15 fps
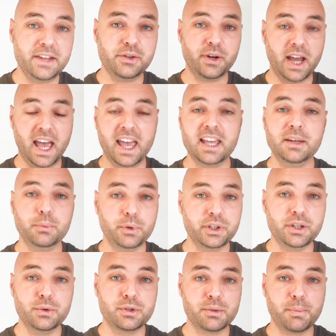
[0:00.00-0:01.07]
lender A
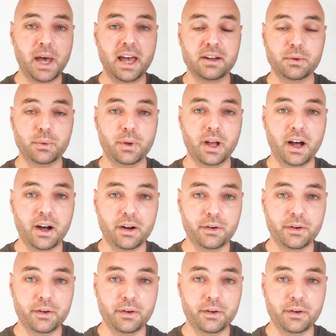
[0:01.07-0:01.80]
will use a panel